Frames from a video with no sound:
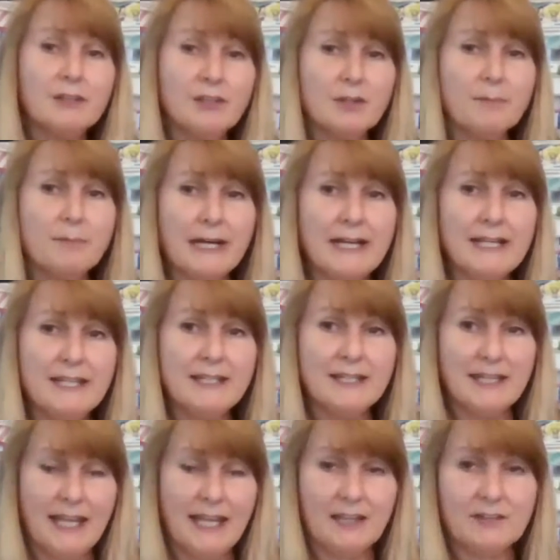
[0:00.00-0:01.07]
your body
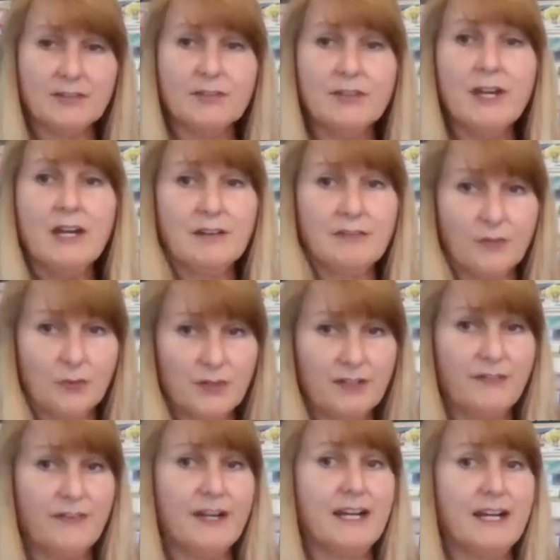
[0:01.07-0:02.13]
can handle
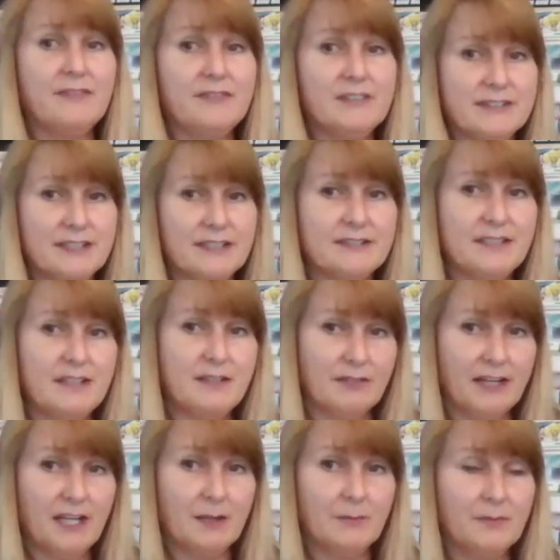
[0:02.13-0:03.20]
45 to 60
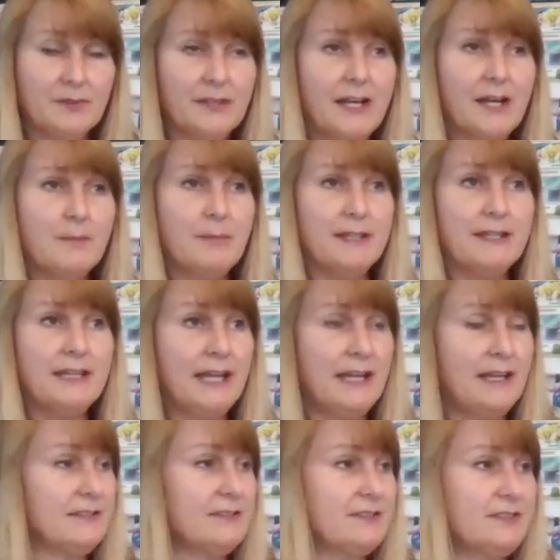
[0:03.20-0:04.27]
grams, but
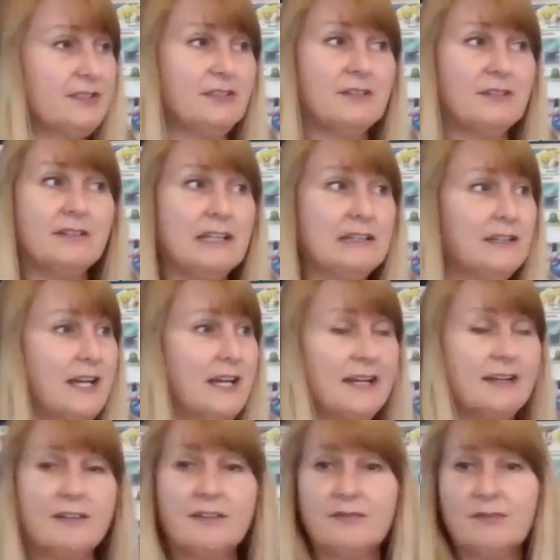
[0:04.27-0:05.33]
that is still a
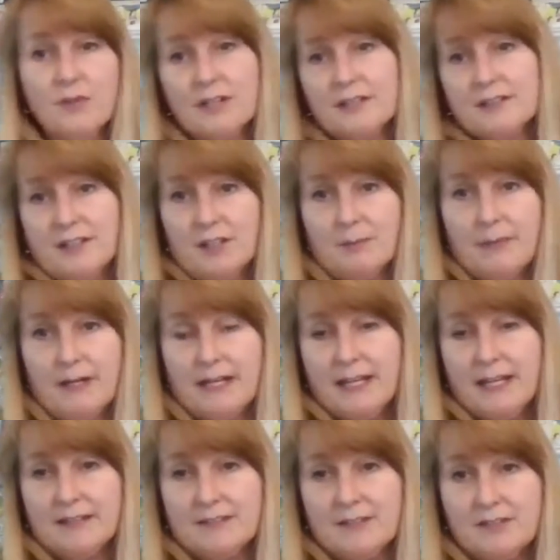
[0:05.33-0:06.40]
lot of work that your body
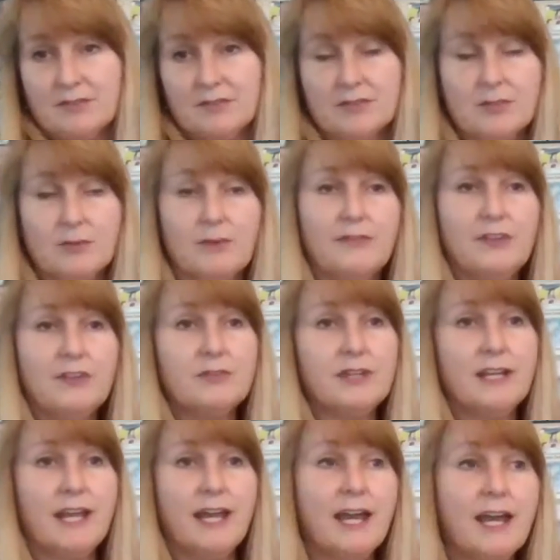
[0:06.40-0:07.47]
has to do. So if you
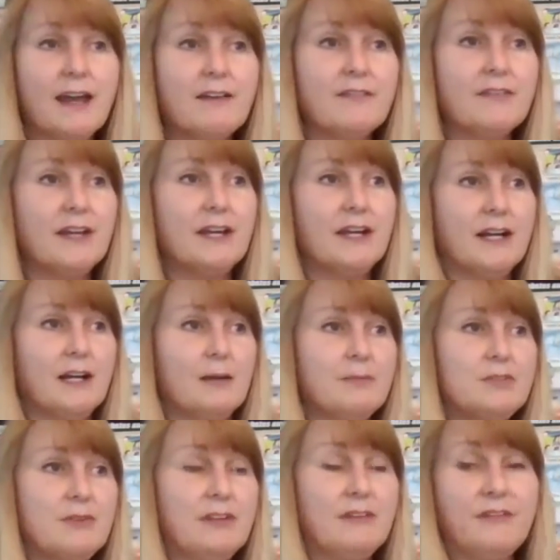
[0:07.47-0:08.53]
can have uh,
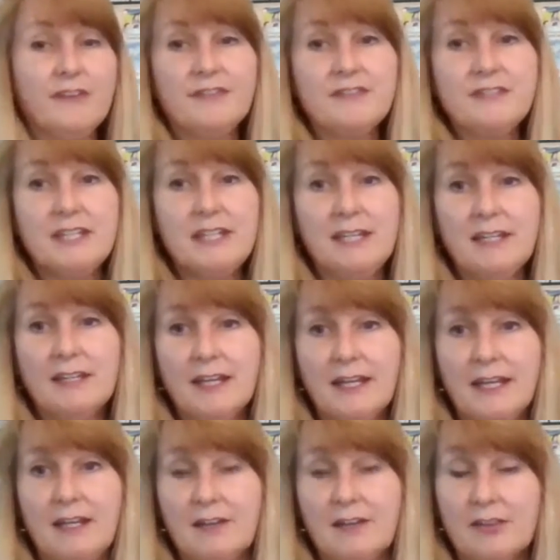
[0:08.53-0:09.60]
between 15
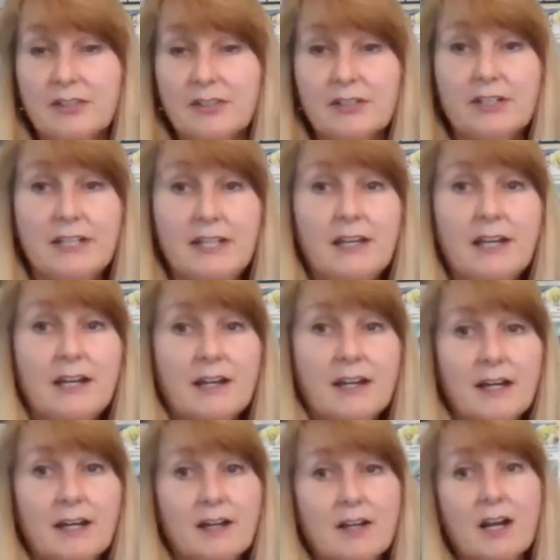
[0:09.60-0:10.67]
and 30
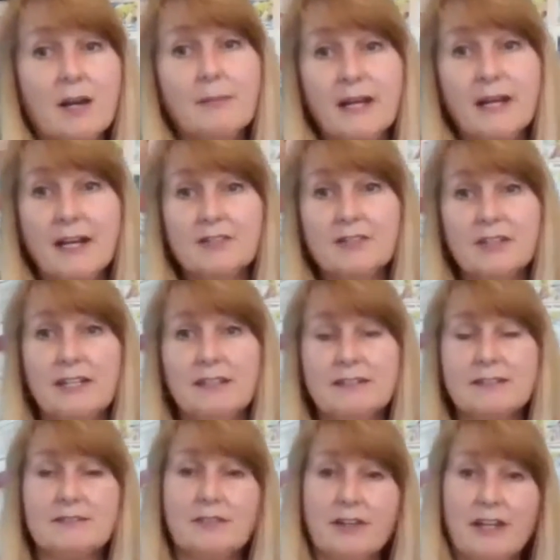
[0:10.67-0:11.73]
uh,
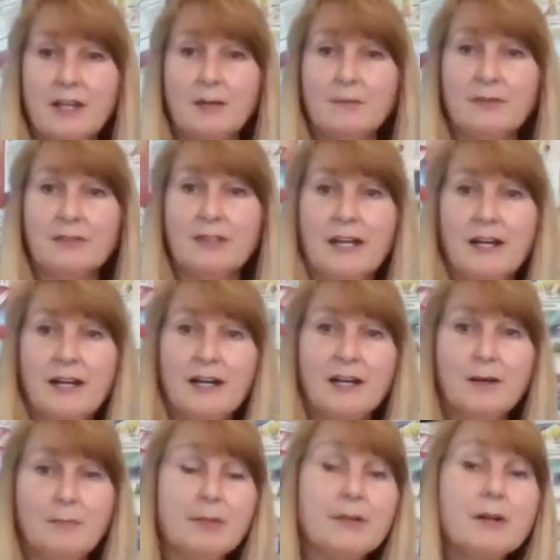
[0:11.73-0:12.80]
carbohydrates grams
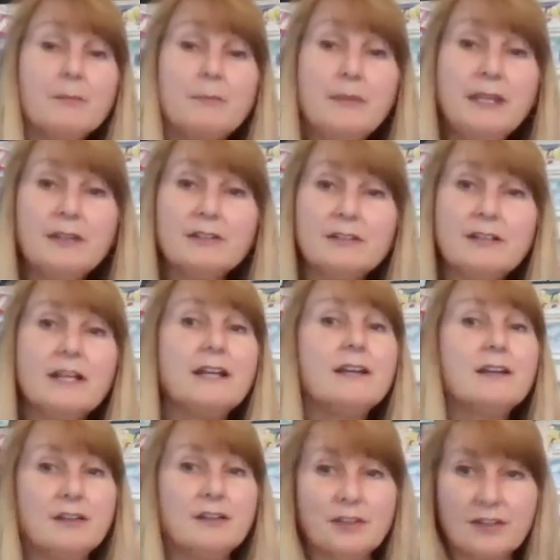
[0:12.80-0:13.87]
uh, per meal,
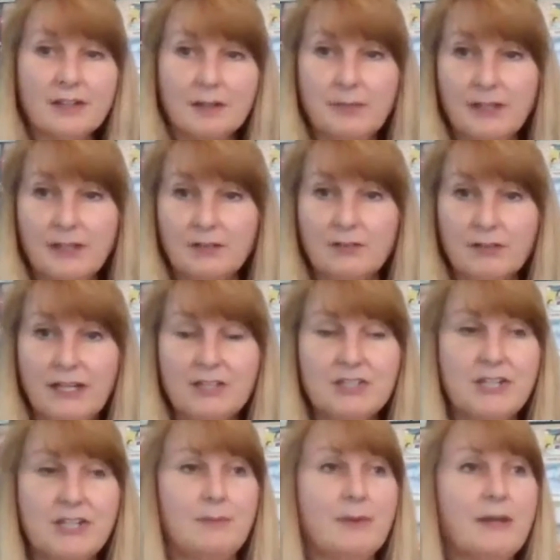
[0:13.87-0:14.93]
you're going to be in great
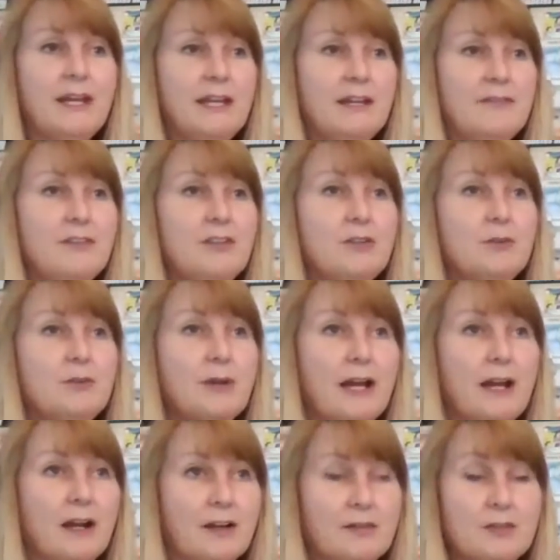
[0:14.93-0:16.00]
shape. If you
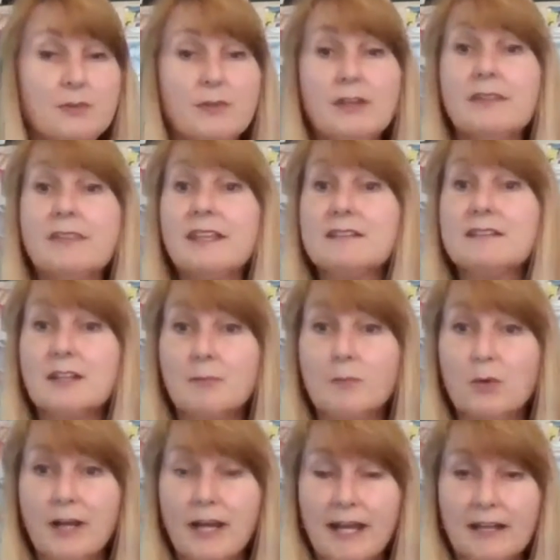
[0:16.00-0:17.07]
are doing things that are
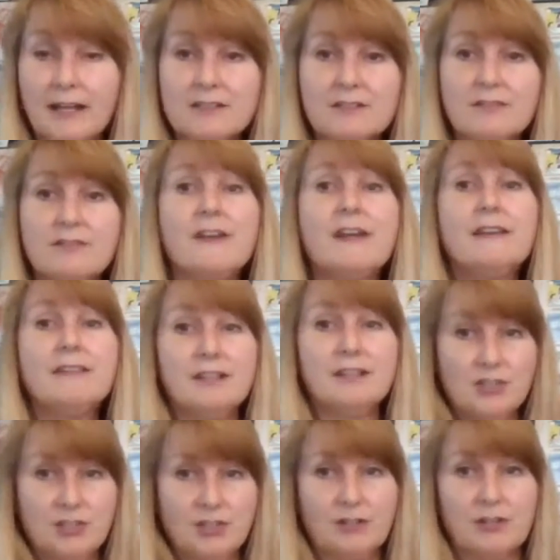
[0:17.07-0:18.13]
more active, then
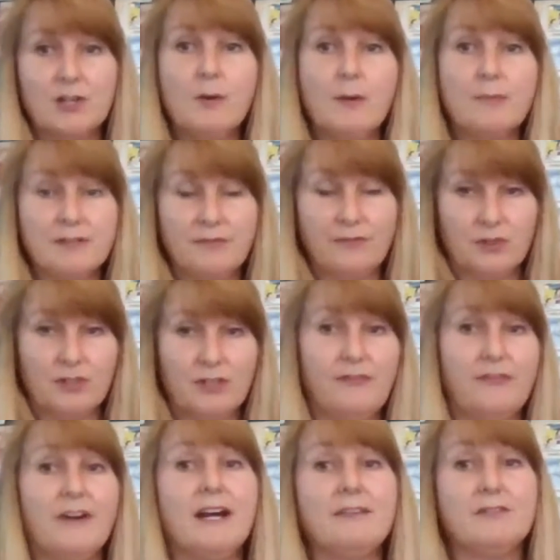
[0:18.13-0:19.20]
sure, go up to
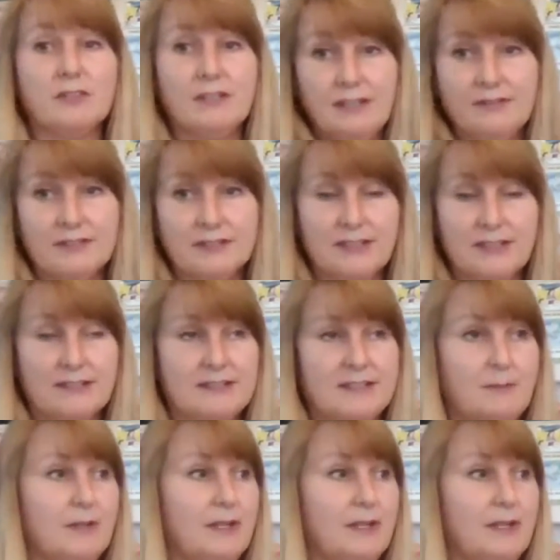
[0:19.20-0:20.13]
45 or even 60.